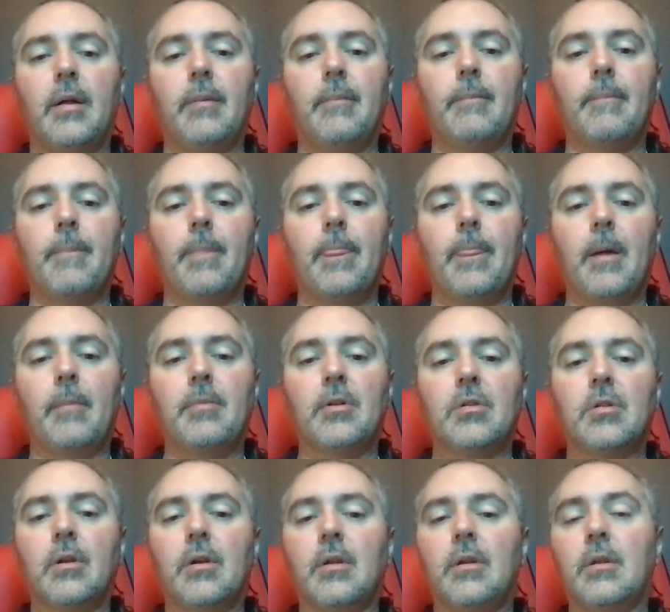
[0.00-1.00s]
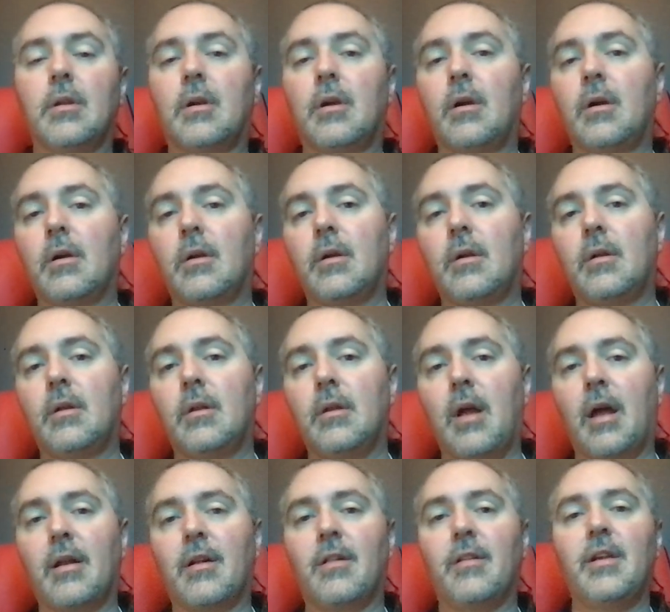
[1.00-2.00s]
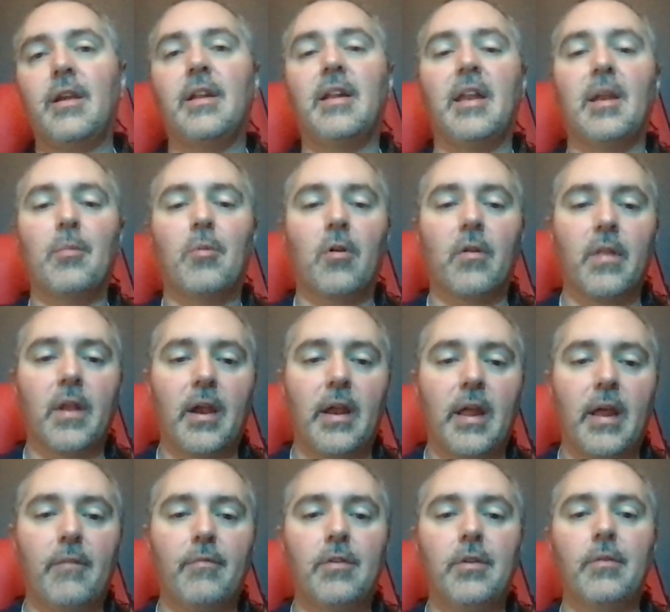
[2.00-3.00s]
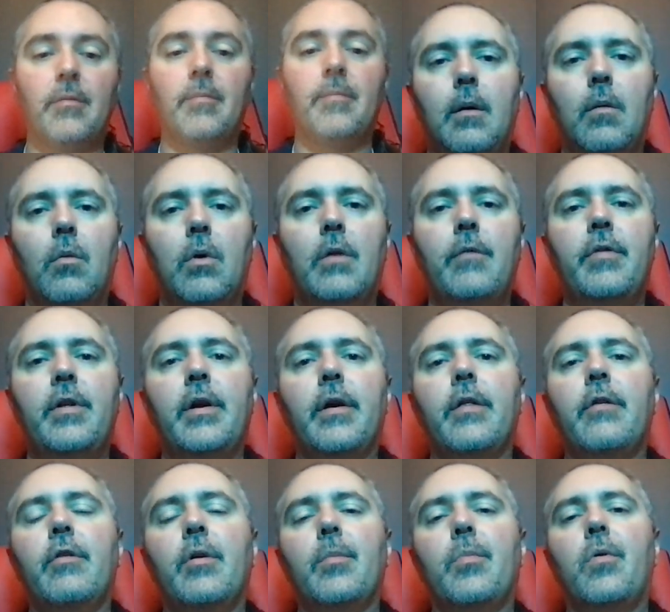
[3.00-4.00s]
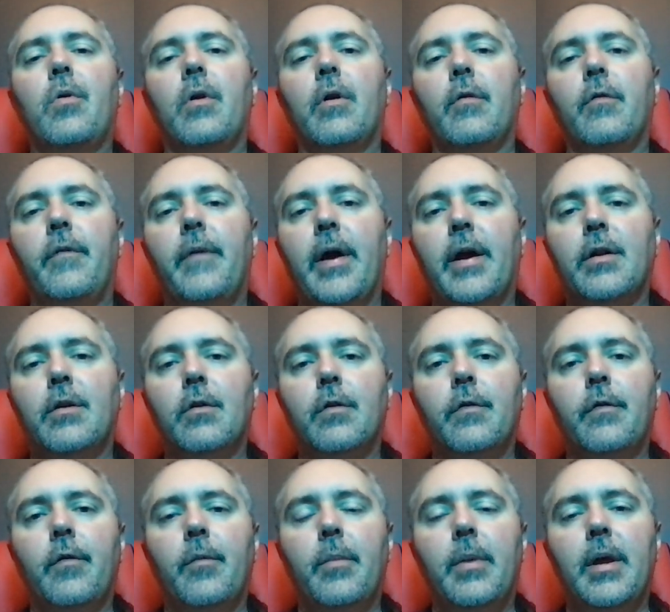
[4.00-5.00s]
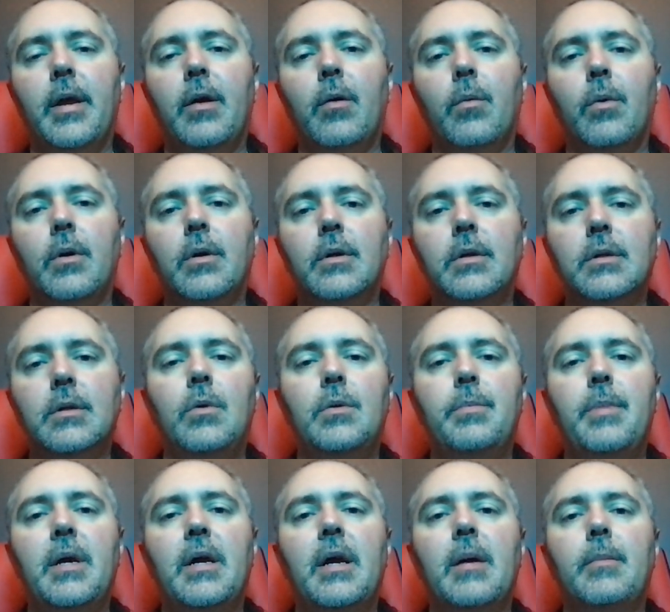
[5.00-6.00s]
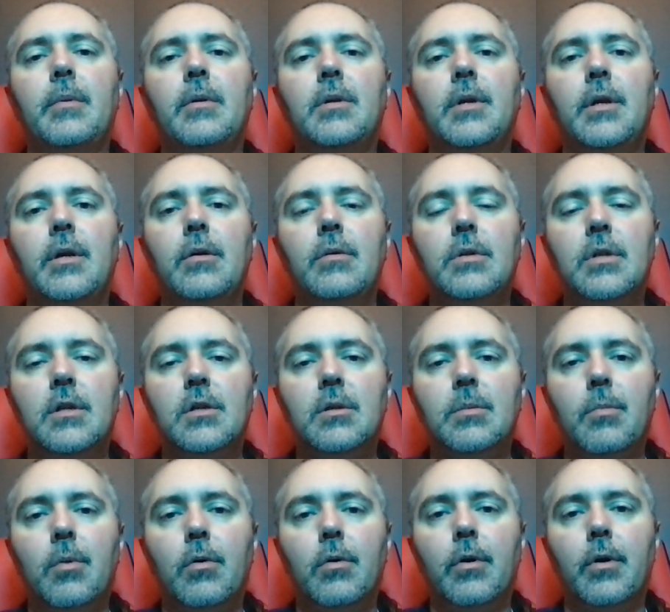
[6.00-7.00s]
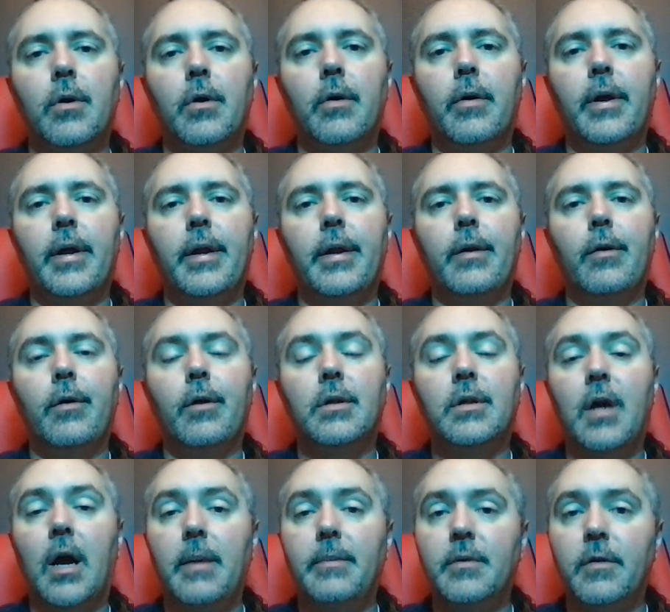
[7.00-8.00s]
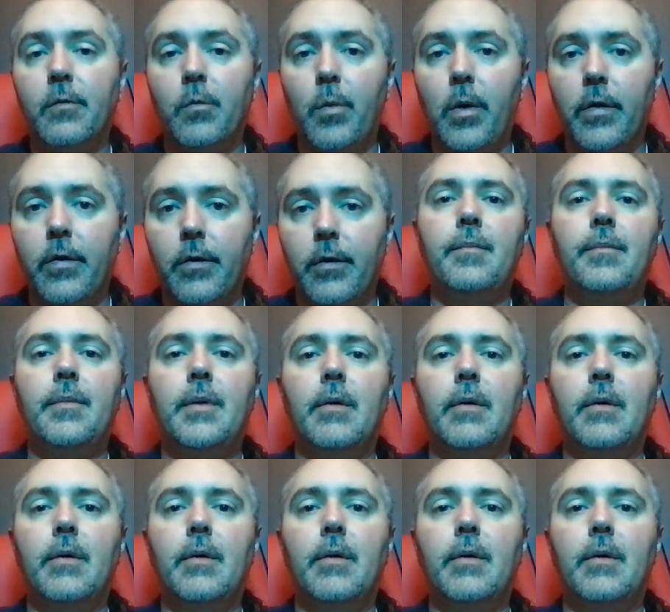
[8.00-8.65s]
I'm just looking to cook, not clean any more than I have to. One of the other important factors for me was being able to use the smoker in all types of weather.